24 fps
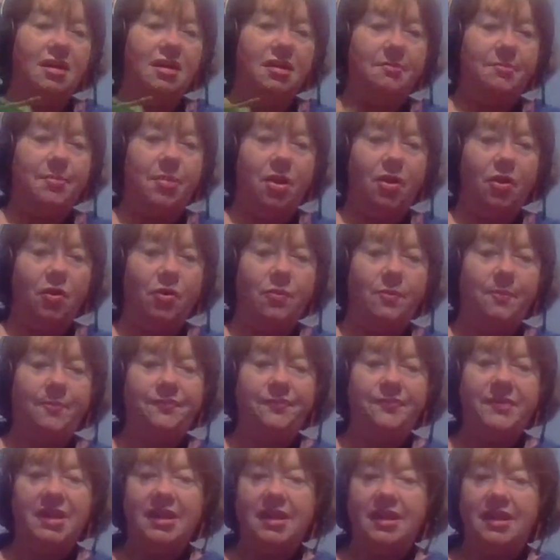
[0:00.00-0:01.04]
bowl,
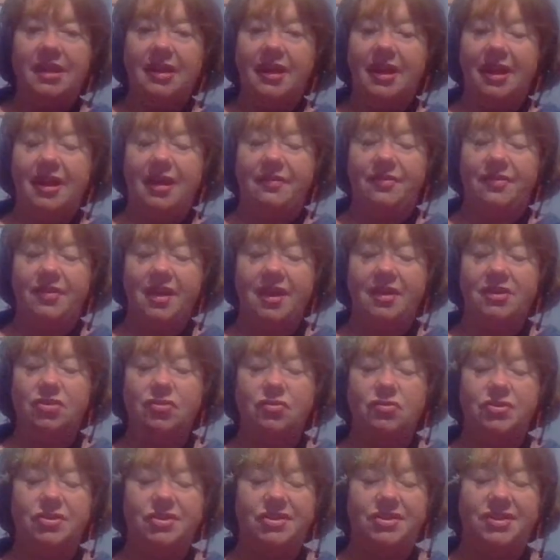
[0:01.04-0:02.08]
and then
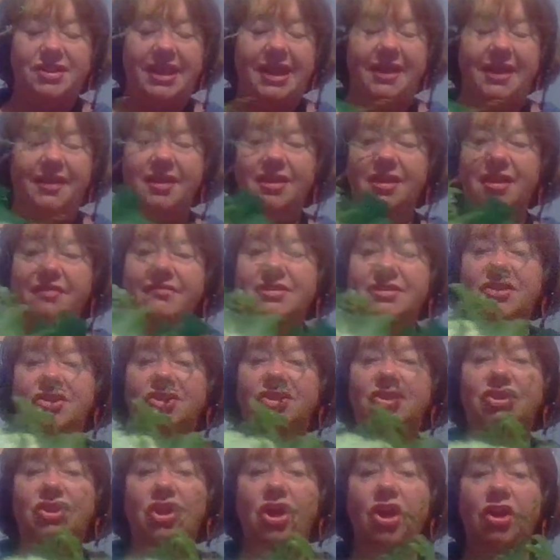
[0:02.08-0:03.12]
you'll see that there is a
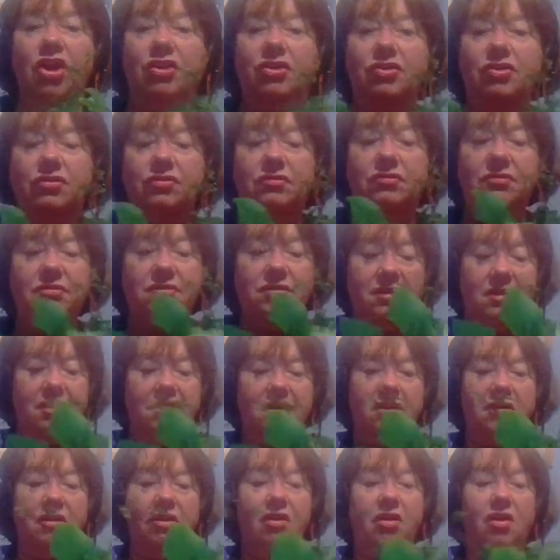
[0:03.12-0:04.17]
circle
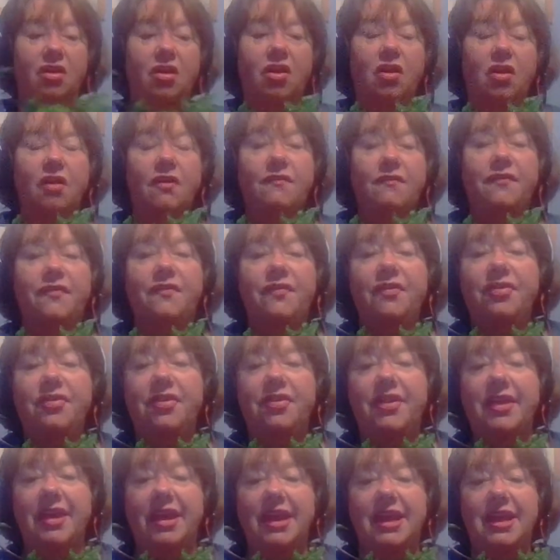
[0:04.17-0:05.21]
of
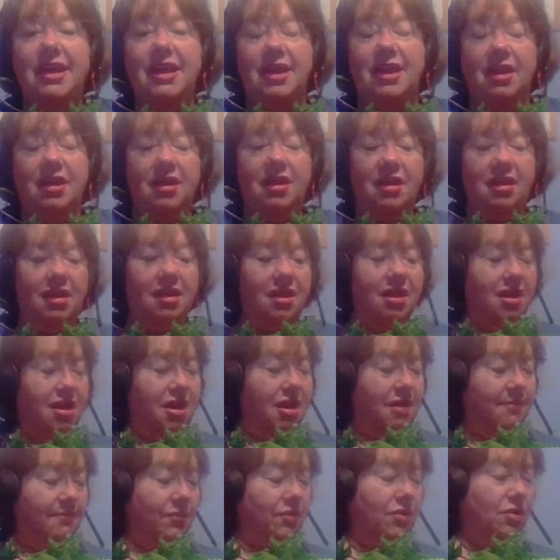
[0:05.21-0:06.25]
the
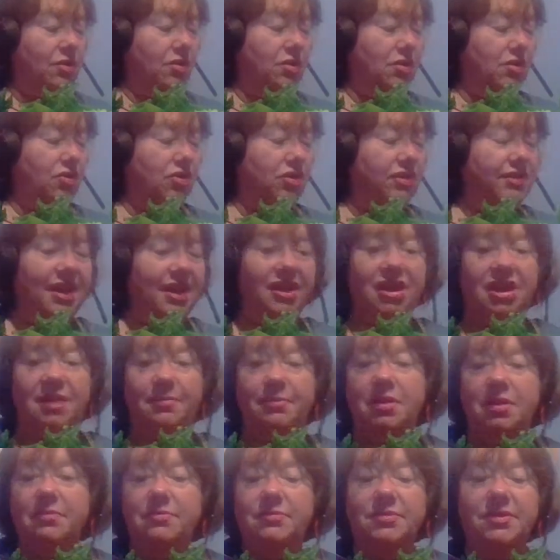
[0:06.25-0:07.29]

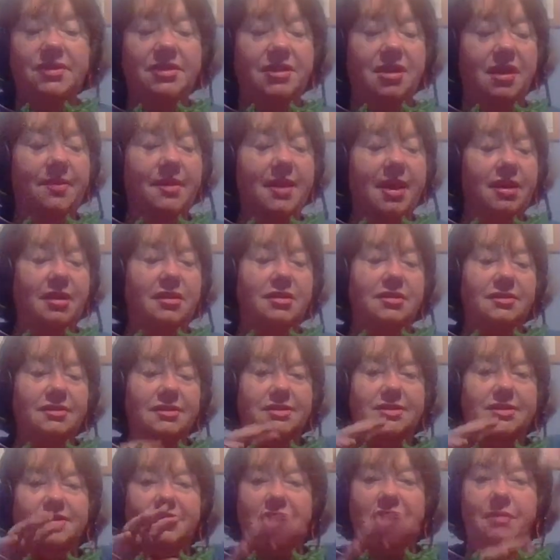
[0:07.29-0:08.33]
chrysanthemums and then
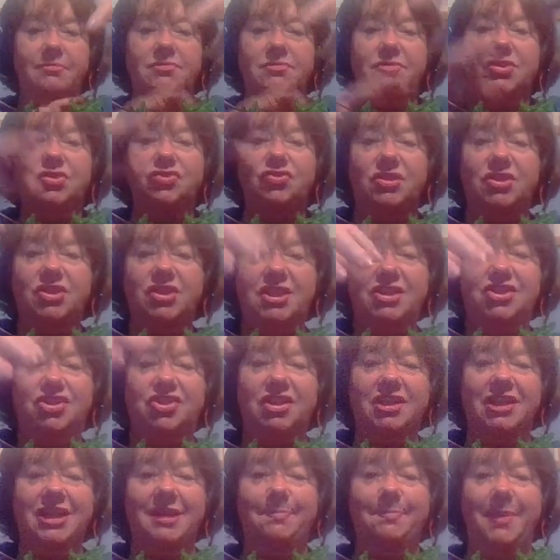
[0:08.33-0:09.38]
some
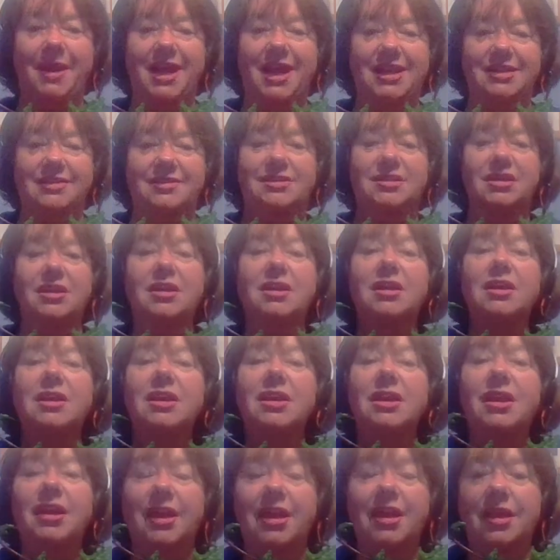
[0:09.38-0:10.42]
strategically placed
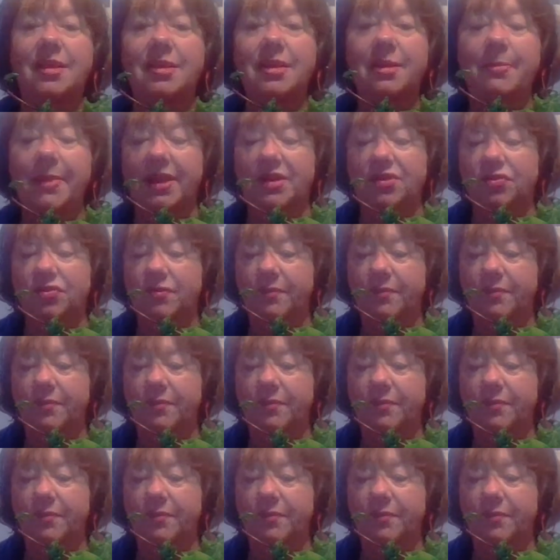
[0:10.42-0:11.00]
in the middle.